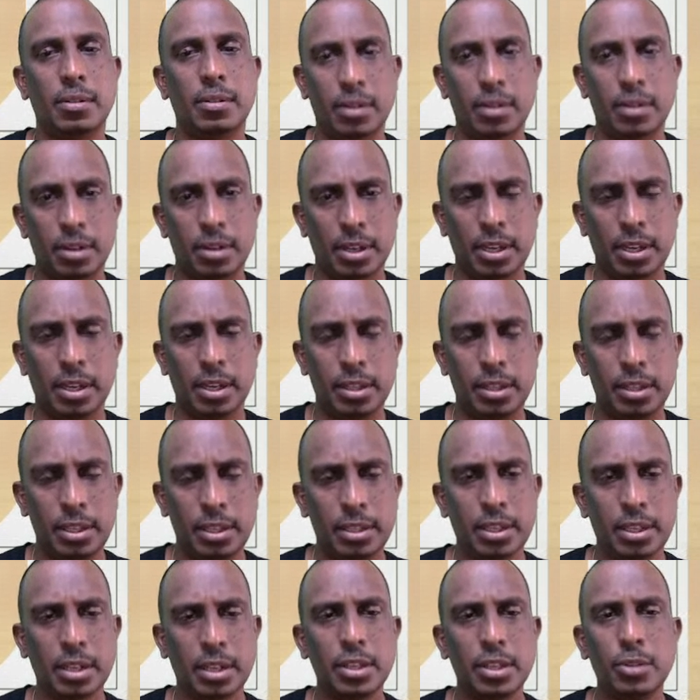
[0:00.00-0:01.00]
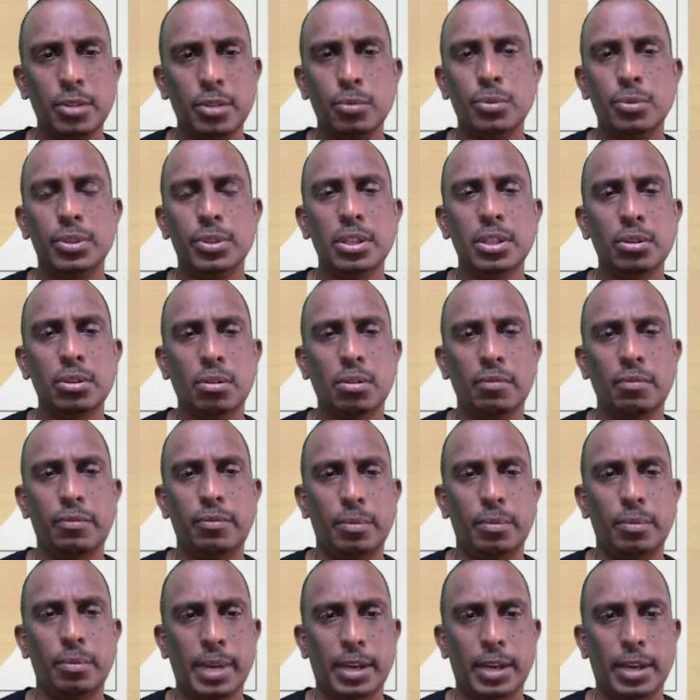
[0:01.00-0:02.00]
okay, these are the uses of
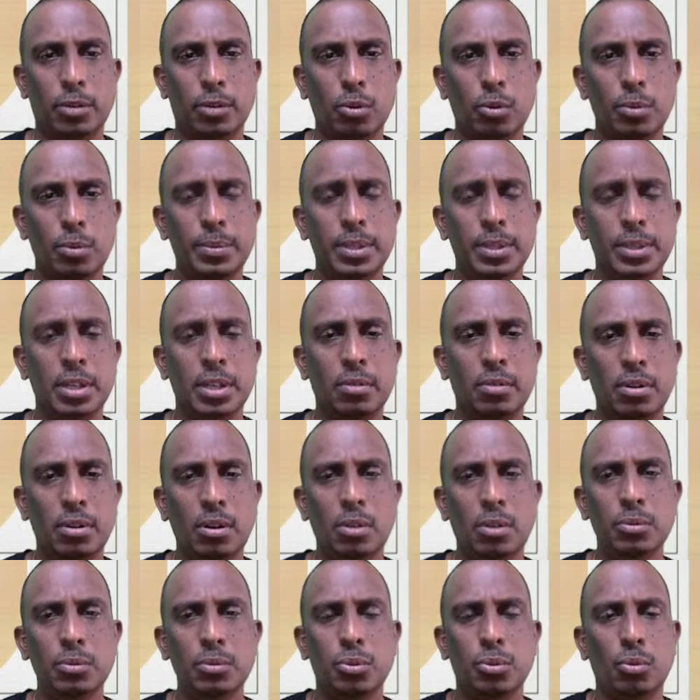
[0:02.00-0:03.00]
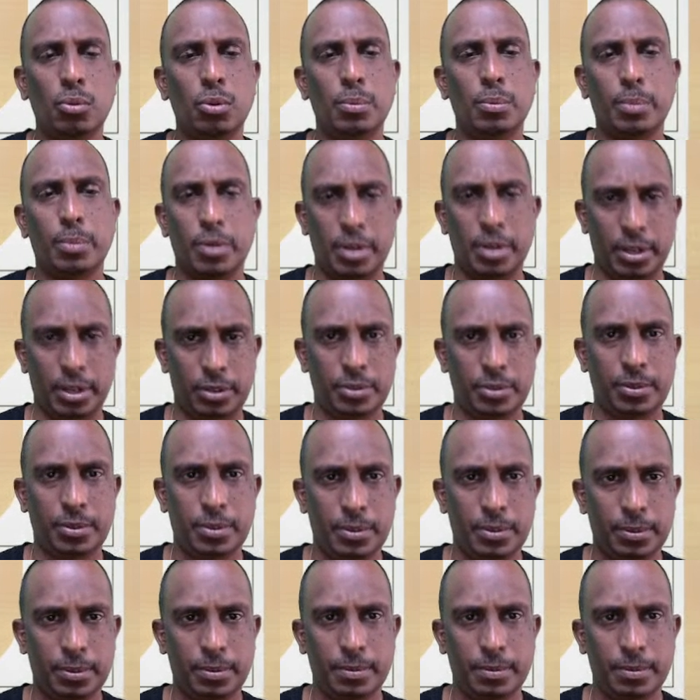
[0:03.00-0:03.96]
microbes in our household products.